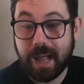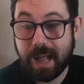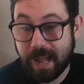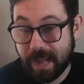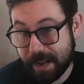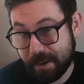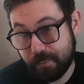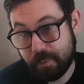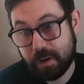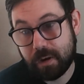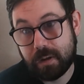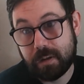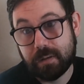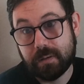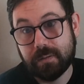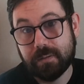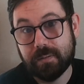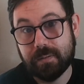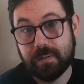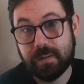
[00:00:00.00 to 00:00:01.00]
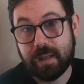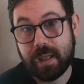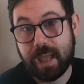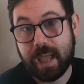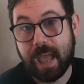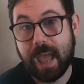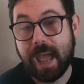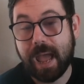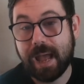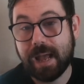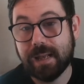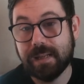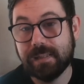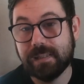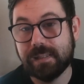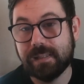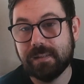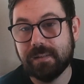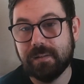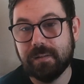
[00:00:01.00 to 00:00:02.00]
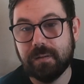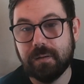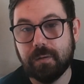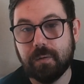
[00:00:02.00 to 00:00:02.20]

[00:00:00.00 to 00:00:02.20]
Ira has